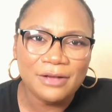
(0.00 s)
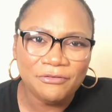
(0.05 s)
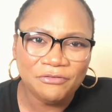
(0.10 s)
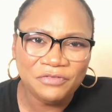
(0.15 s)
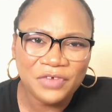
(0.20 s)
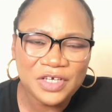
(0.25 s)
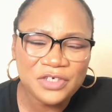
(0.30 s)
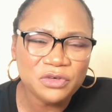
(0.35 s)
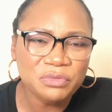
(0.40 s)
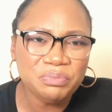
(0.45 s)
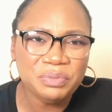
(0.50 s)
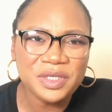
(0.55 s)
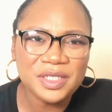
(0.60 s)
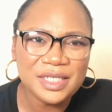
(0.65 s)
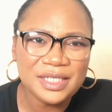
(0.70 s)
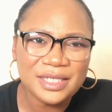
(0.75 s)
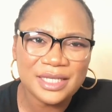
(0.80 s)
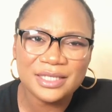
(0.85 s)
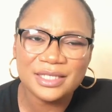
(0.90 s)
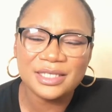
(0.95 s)
fashion
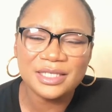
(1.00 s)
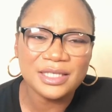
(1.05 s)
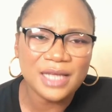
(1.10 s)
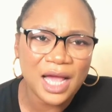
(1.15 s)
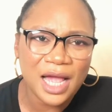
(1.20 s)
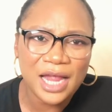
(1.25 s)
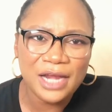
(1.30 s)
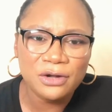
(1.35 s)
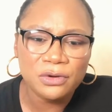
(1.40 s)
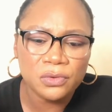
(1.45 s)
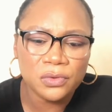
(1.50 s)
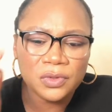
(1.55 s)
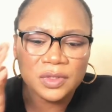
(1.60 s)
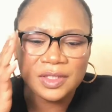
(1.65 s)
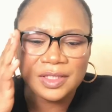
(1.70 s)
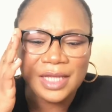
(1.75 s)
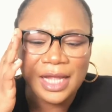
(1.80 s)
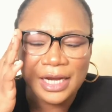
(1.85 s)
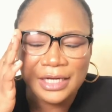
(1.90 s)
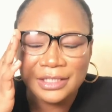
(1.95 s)
pieces and style looks
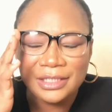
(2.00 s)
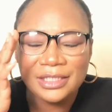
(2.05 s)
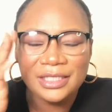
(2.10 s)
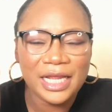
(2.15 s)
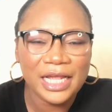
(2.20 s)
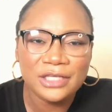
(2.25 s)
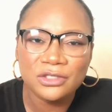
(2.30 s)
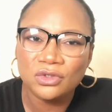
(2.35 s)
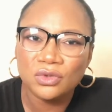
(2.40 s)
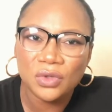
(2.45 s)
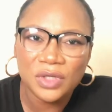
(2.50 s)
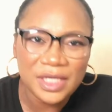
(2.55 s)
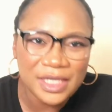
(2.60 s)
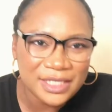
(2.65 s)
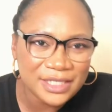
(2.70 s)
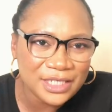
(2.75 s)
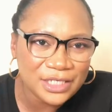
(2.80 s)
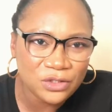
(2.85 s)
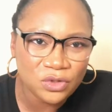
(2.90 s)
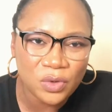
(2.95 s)
that they're so
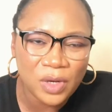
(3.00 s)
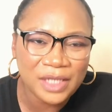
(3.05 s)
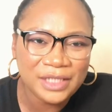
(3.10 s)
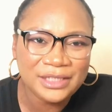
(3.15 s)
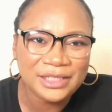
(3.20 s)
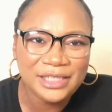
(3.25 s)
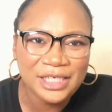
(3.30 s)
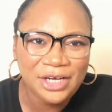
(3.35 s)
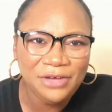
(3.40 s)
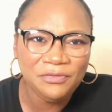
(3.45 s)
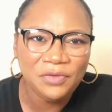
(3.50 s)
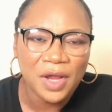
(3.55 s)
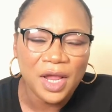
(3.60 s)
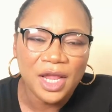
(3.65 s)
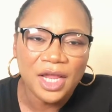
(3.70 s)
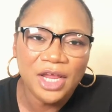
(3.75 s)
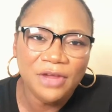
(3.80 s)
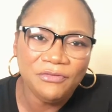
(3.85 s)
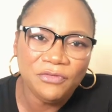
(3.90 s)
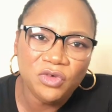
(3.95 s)
easy to achieve.
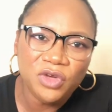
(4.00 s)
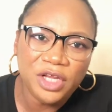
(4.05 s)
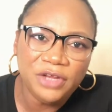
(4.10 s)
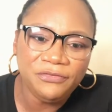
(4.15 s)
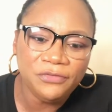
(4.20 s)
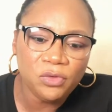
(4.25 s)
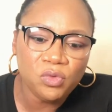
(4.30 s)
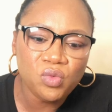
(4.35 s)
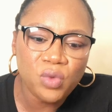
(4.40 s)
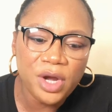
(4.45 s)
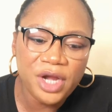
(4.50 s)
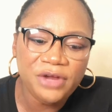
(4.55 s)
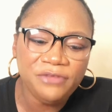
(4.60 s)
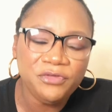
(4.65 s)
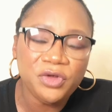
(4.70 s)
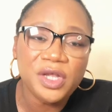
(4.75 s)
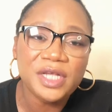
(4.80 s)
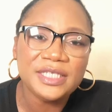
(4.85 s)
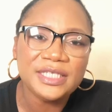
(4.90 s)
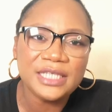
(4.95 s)
Even if
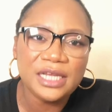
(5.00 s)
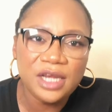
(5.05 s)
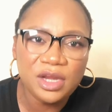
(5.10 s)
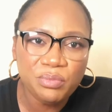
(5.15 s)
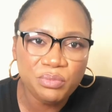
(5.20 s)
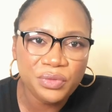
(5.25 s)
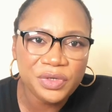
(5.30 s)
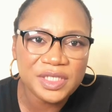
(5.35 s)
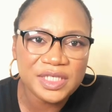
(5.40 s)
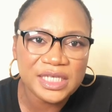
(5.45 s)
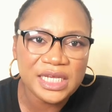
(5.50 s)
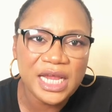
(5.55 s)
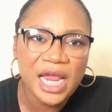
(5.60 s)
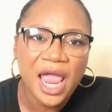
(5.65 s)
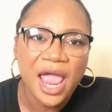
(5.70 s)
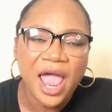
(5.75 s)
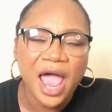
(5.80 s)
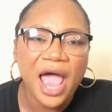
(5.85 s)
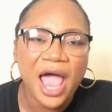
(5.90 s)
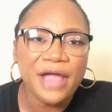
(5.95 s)
you're a celebrity
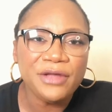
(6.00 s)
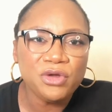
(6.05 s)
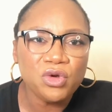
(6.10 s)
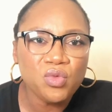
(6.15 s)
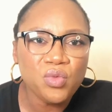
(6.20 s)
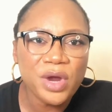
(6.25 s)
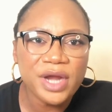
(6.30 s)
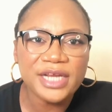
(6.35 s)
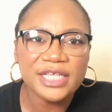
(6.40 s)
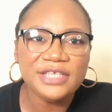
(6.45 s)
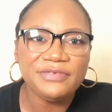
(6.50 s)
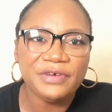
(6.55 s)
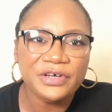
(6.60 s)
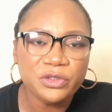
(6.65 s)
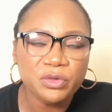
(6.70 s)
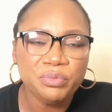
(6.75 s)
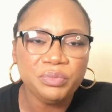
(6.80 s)
and you wear these fashion